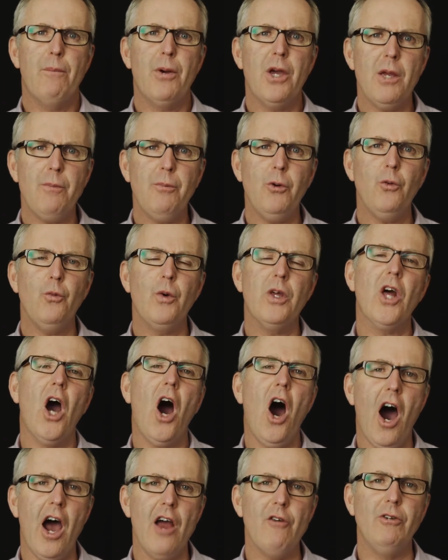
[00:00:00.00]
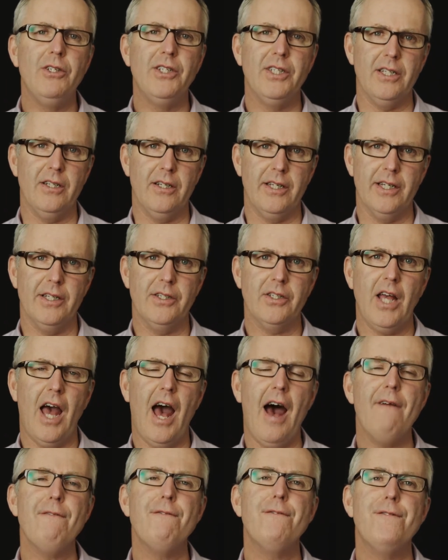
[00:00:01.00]
People with high
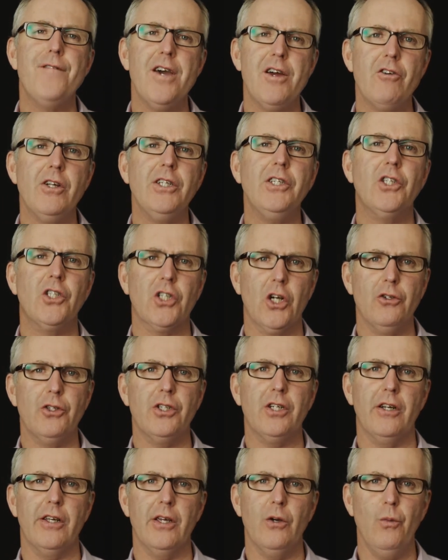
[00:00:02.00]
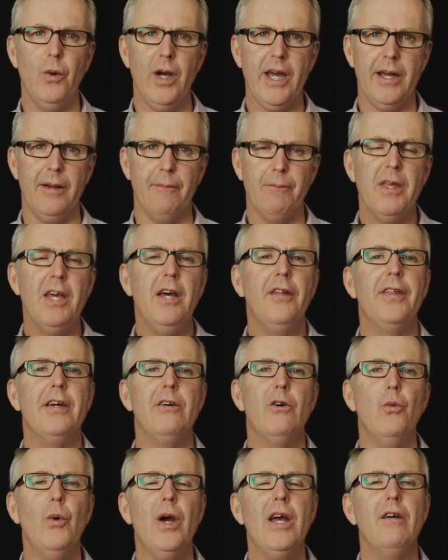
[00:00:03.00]
resilience are very socially aware.
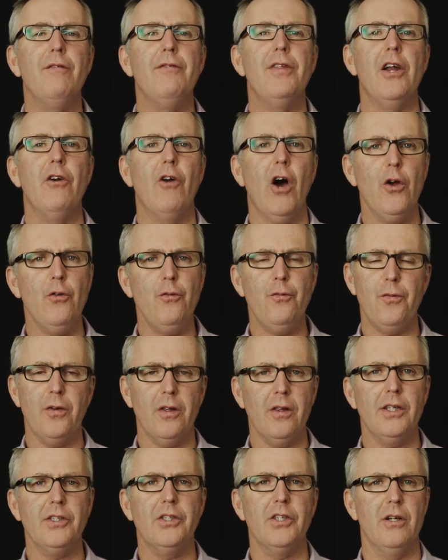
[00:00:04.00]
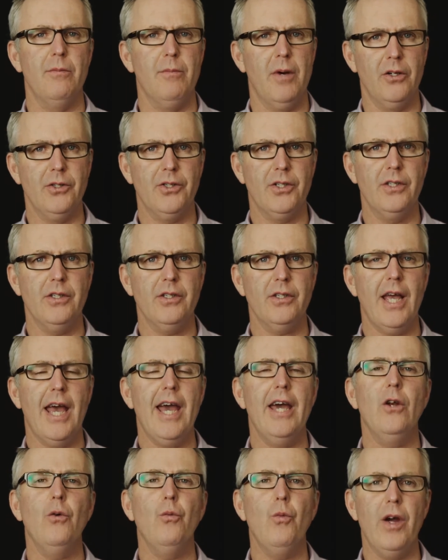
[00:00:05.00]
They're aware of their own feelings and emotions
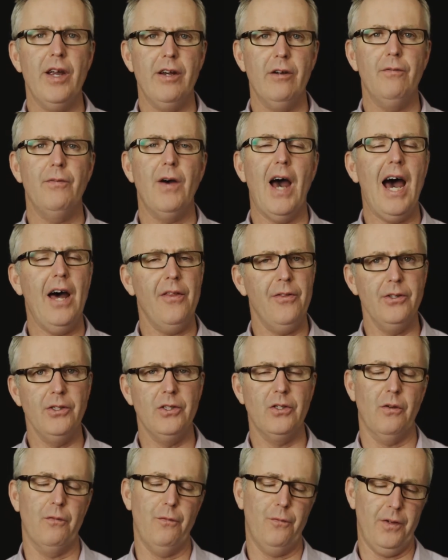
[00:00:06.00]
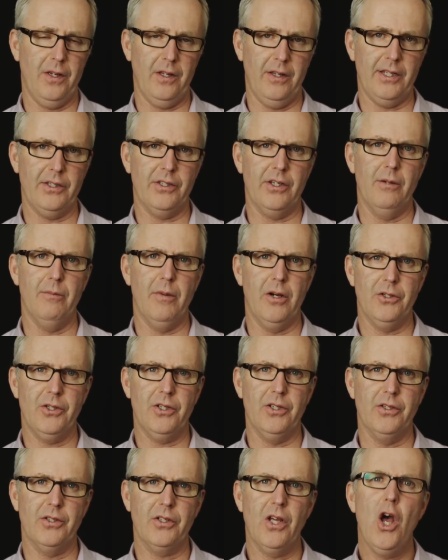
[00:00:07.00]
and aware of others' feelings and
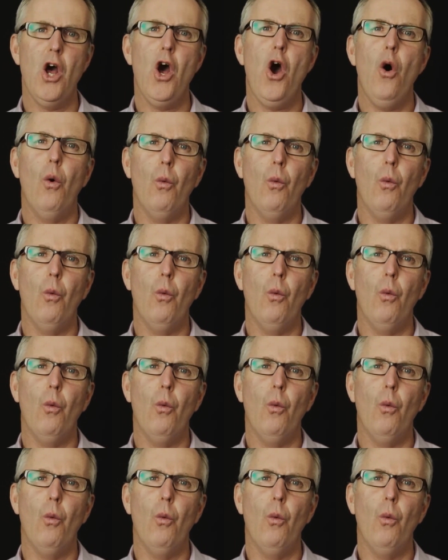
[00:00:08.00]
emotions.